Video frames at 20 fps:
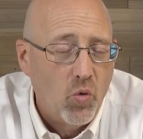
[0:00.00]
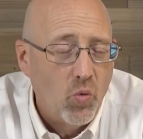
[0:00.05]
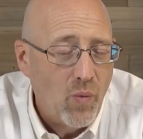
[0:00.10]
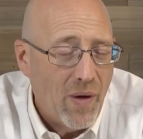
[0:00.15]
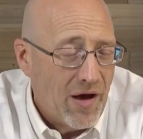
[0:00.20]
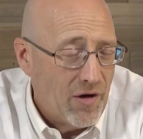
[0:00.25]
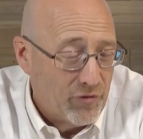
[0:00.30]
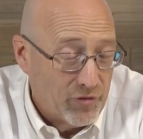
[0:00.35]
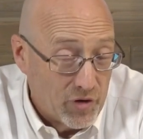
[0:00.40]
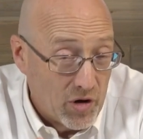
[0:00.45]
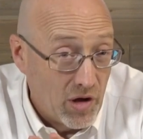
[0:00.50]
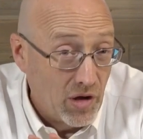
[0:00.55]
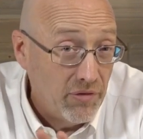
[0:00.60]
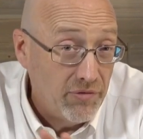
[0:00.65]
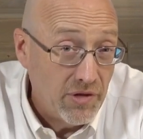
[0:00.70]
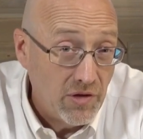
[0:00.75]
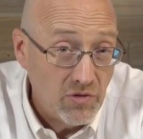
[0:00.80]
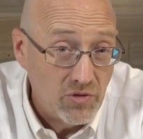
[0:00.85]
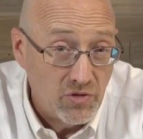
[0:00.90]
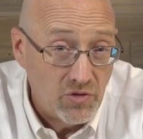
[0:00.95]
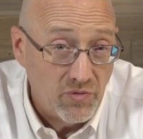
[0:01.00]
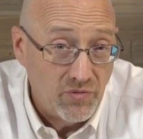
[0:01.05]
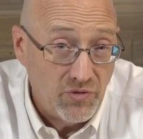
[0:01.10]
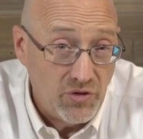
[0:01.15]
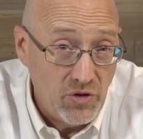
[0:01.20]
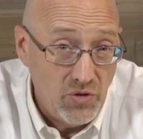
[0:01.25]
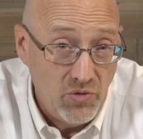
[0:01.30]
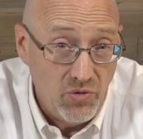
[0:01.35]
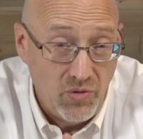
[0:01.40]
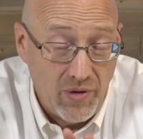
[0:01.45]
Wow, for all of those of
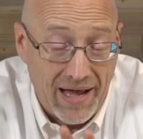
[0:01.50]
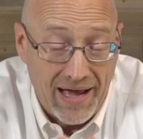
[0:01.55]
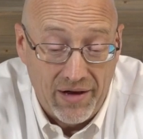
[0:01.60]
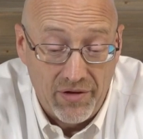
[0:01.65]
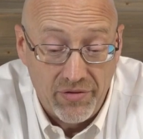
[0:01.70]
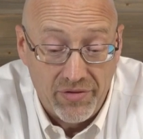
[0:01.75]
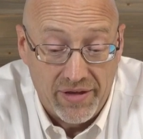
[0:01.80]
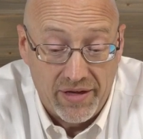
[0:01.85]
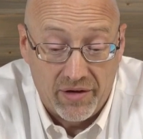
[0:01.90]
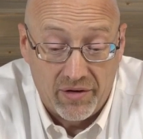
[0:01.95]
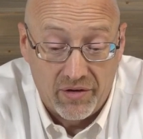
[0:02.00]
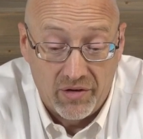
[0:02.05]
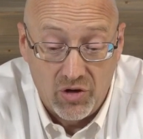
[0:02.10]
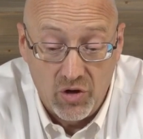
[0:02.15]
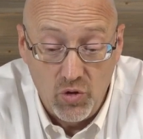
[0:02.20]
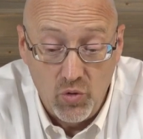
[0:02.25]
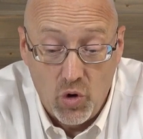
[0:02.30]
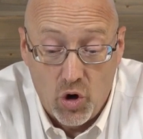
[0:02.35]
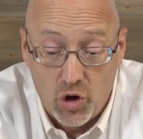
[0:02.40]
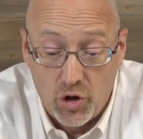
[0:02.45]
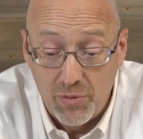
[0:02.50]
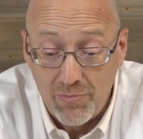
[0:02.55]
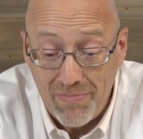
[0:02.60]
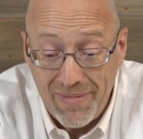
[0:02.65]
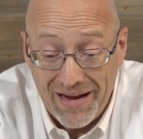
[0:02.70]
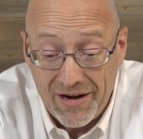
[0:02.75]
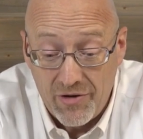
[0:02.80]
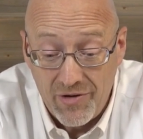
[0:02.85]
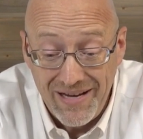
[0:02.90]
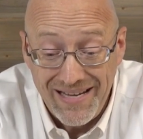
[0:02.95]
you out there who aren't
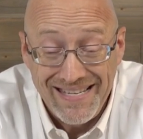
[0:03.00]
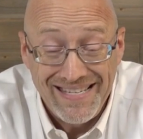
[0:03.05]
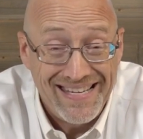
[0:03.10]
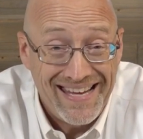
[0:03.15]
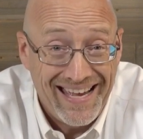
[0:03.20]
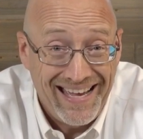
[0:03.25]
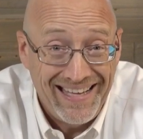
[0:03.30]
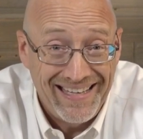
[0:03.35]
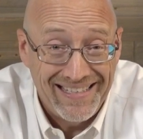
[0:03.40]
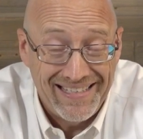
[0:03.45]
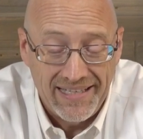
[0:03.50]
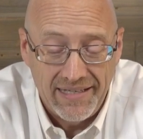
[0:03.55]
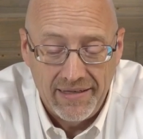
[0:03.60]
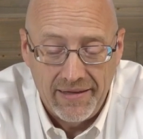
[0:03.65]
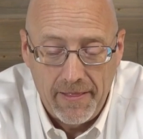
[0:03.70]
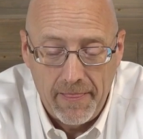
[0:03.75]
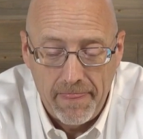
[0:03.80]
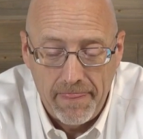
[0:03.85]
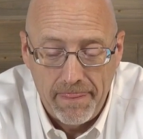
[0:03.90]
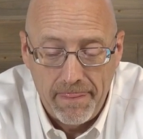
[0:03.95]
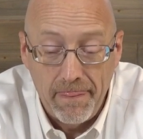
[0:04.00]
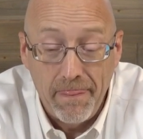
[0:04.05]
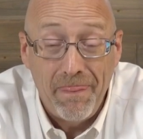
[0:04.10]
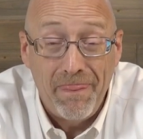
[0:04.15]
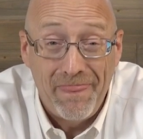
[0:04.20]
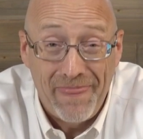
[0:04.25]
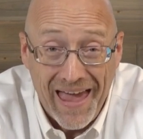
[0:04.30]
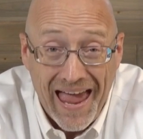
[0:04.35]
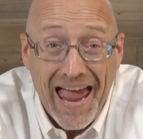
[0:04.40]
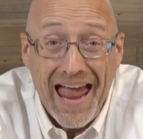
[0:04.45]
married yet,
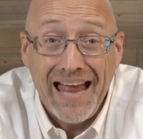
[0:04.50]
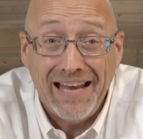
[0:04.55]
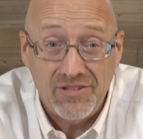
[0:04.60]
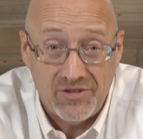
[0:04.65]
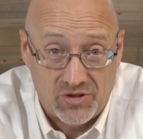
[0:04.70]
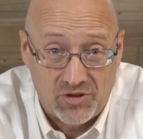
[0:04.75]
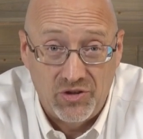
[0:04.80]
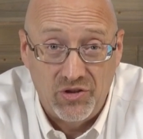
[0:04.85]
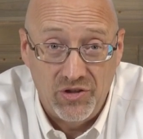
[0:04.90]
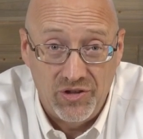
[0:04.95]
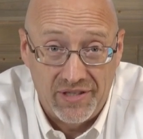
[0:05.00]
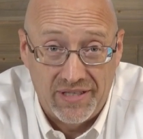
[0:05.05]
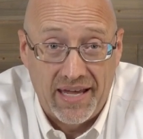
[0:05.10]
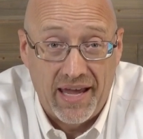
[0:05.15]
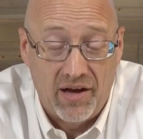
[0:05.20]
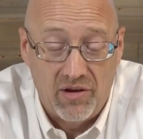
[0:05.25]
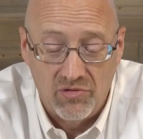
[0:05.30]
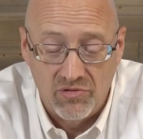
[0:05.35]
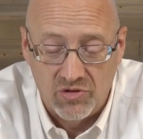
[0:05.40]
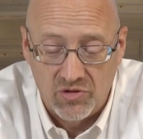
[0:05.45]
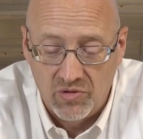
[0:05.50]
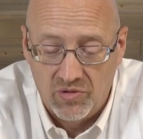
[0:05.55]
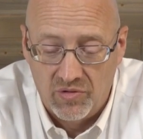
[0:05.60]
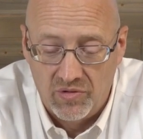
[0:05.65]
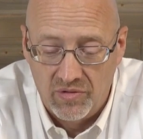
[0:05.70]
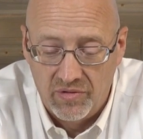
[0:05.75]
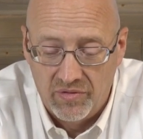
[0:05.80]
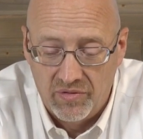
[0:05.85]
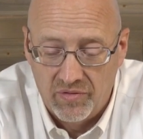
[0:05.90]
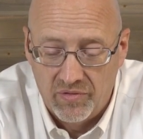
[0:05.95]
that's good
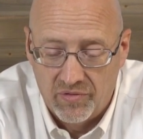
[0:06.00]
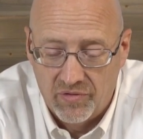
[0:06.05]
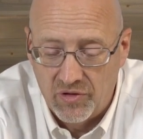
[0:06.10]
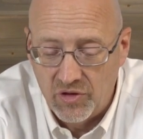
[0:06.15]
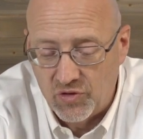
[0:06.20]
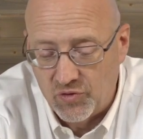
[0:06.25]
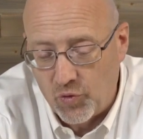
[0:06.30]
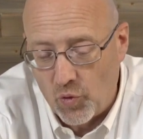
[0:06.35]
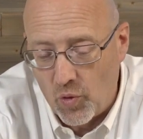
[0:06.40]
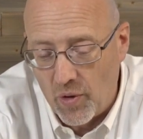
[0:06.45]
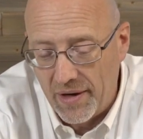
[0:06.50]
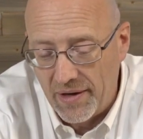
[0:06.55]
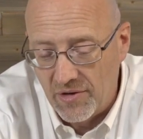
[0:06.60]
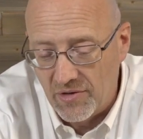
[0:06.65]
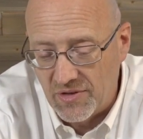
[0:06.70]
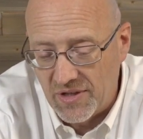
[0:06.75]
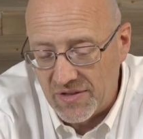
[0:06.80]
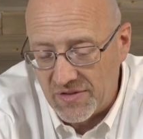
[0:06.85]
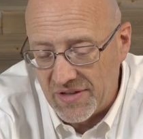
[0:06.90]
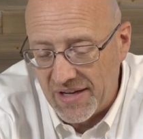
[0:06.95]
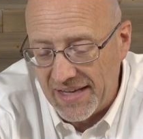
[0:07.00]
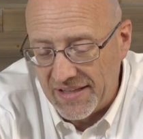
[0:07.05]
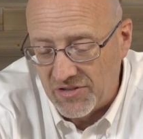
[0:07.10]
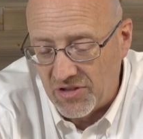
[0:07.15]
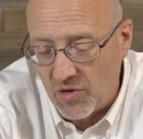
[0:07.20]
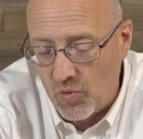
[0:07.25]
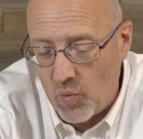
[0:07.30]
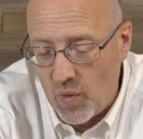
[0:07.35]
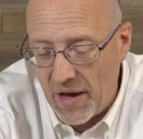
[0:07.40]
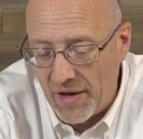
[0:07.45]
counsel. Verse 4, I know, says an
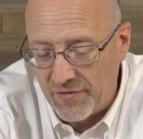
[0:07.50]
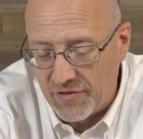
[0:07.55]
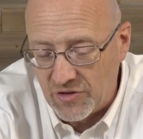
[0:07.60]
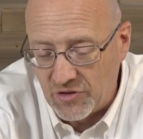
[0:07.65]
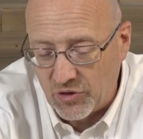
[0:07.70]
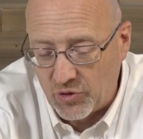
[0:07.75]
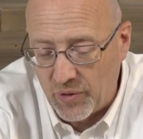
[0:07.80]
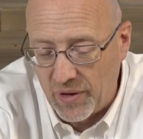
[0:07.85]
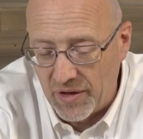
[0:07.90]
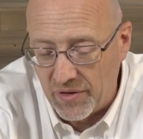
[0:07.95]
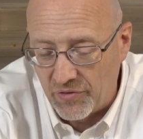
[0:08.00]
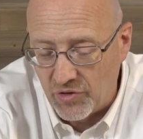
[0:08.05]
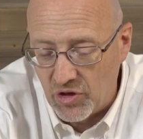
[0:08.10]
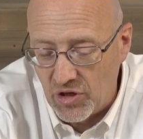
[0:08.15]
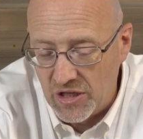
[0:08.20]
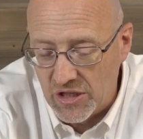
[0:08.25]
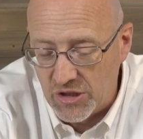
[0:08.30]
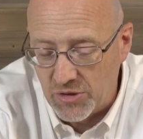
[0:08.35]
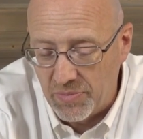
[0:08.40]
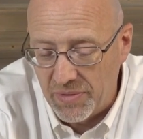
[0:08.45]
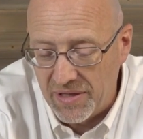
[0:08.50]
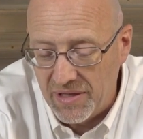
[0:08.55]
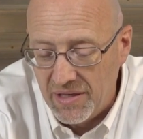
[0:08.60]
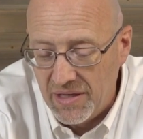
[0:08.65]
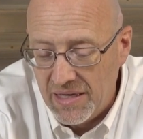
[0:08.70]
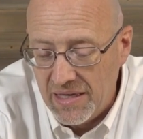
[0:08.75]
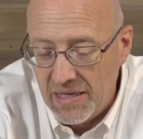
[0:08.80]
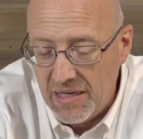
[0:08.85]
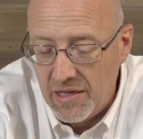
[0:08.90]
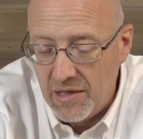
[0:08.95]
excellent wife is the crown of her husband,
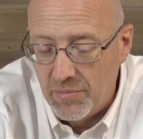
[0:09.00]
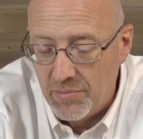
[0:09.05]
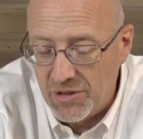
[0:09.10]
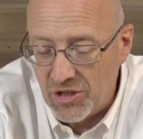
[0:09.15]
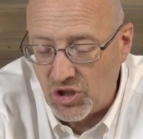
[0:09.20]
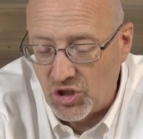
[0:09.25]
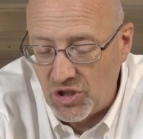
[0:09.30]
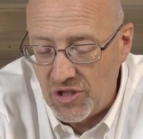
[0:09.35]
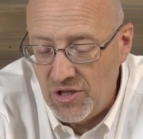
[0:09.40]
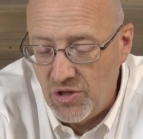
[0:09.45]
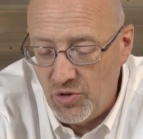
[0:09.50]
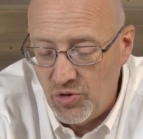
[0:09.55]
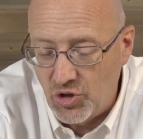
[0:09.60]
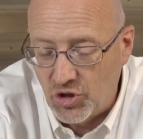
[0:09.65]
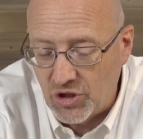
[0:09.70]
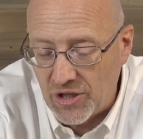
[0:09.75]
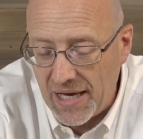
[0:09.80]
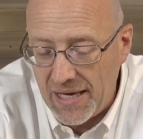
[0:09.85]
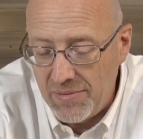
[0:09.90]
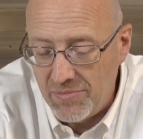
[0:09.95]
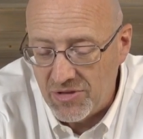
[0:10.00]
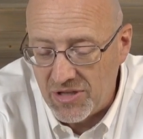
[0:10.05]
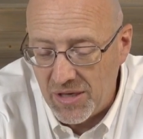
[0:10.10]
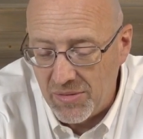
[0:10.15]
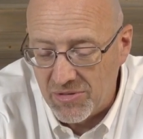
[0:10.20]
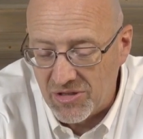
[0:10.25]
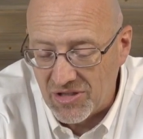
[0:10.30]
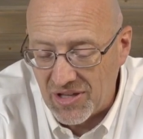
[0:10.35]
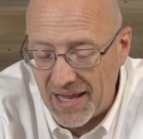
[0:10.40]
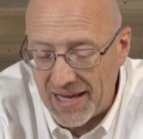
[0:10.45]
but she who shames
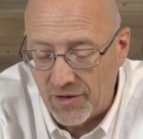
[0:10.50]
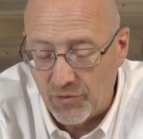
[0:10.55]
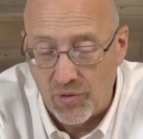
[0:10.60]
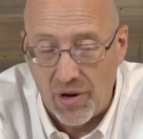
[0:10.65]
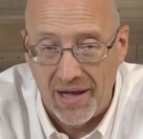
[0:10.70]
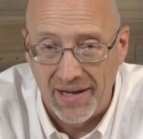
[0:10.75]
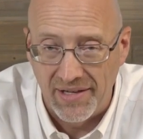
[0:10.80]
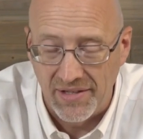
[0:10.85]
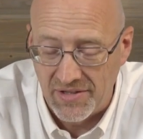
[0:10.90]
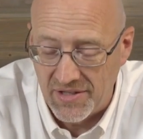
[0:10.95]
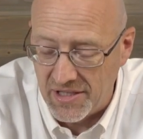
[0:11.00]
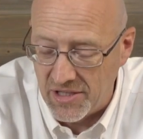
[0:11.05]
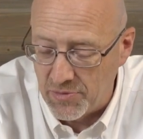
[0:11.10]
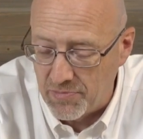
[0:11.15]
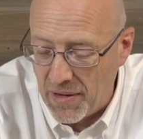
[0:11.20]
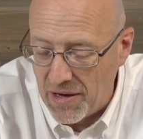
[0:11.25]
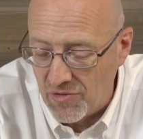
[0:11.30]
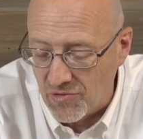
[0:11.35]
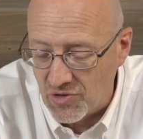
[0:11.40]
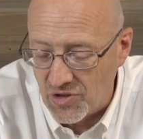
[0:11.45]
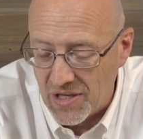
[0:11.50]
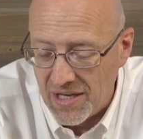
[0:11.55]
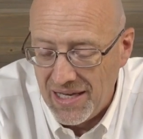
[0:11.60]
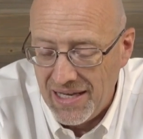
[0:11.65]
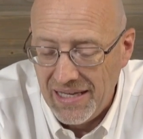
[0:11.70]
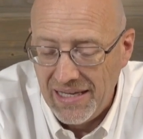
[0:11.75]
him is like rottenness in his bones.